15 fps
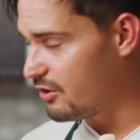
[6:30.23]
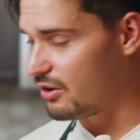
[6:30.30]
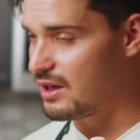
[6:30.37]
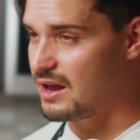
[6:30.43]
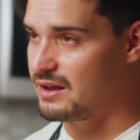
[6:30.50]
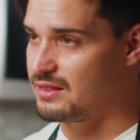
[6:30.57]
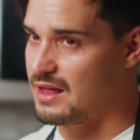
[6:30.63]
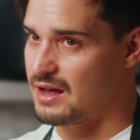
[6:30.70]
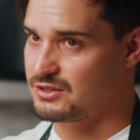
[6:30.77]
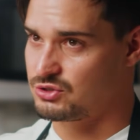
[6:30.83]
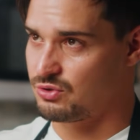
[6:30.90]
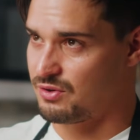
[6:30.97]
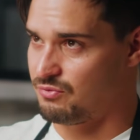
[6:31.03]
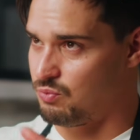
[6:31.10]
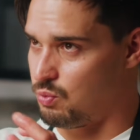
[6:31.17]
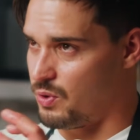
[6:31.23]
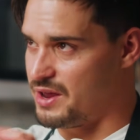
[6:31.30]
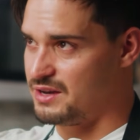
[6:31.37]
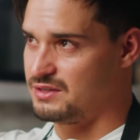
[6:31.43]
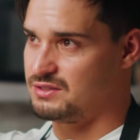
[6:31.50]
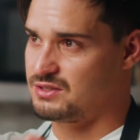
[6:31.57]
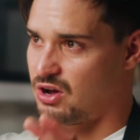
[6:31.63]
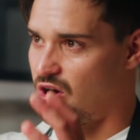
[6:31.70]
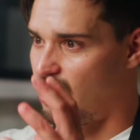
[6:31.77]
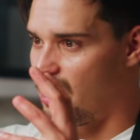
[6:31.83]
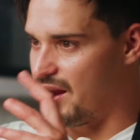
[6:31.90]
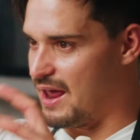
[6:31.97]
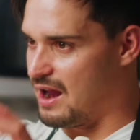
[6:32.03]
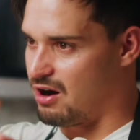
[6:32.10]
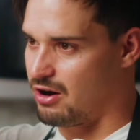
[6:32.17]
you're getting that sort of wind,
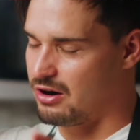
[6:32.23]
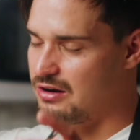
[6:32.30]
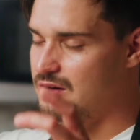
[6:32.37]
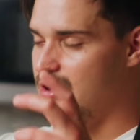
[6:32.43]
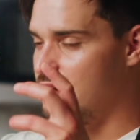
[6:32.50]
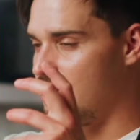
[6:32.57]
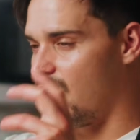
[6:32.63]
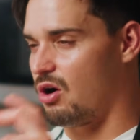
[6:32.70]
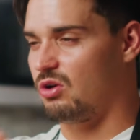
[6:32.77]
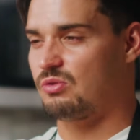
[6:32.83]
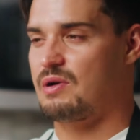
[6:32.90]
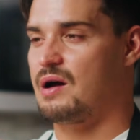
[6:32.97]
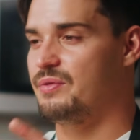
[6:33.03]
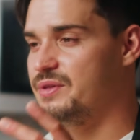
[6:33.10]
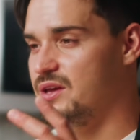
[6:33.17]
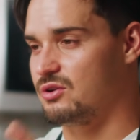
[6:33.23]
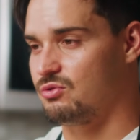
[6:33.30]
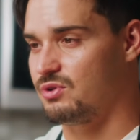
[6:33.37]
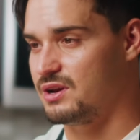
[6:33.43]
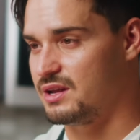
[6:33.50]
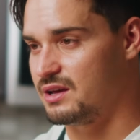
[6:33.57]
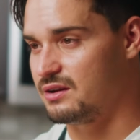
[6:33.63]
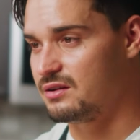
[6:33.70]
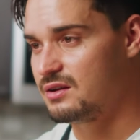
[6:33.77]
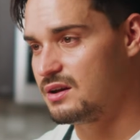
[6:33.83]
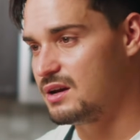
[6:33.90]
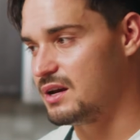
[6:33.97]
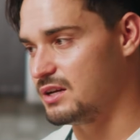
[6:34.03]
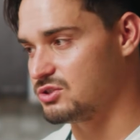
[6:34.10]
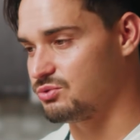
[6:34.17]
hot air all around the ingredient.
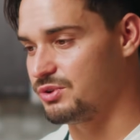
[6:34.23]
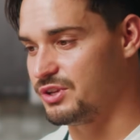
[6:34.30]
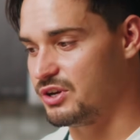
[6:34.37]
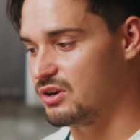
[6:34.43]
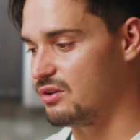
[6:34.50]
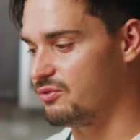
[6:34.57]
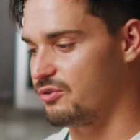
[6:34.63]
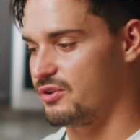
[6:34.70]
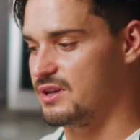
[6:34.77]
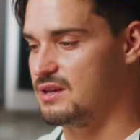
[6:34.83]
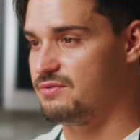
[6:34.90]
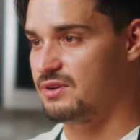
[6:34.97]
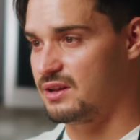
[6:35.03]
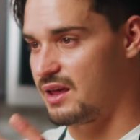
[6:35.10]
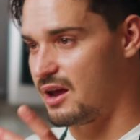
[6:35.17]
It's really good for even